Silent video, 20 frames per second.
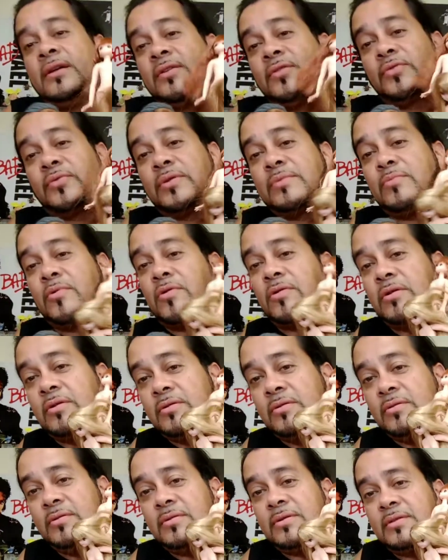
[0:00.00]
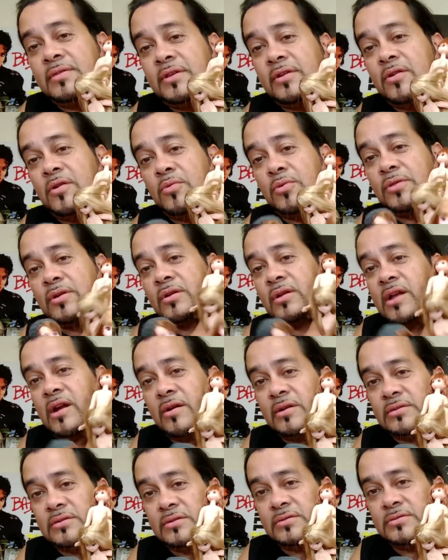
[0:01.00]
three more They go with their
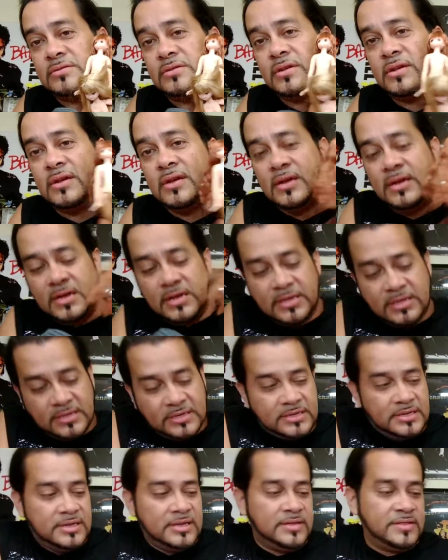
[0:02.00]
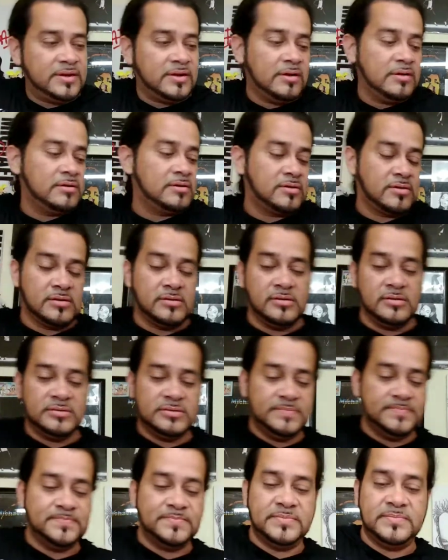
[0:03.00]
characters. And they're all girls.
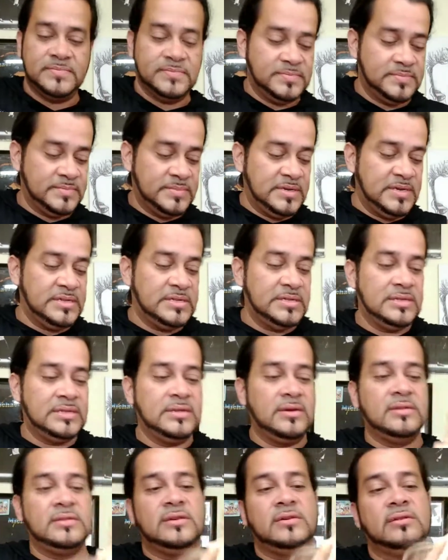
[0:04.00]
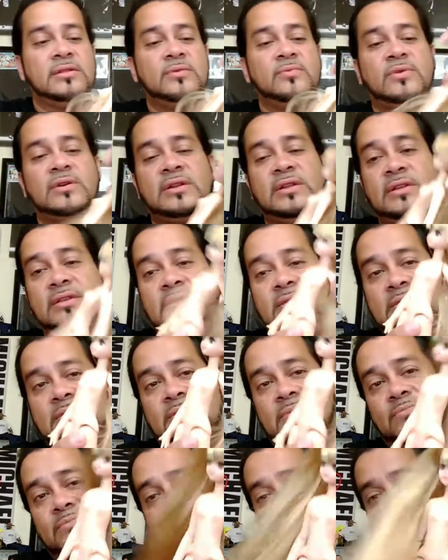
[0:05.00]
And the only one is
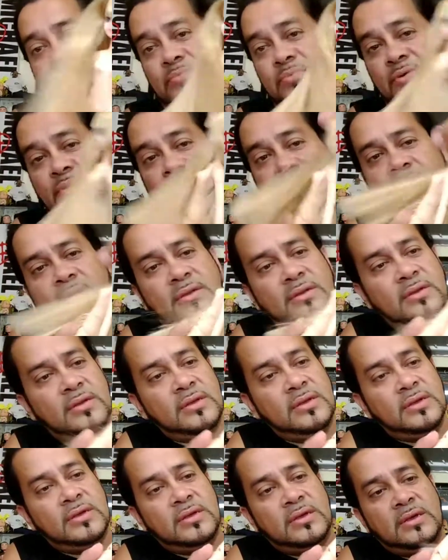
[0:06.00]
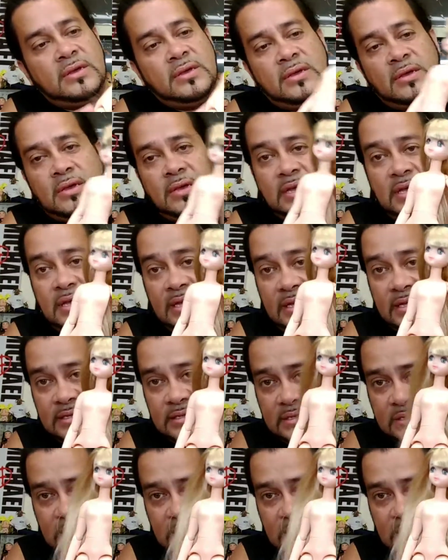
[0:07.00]
boy is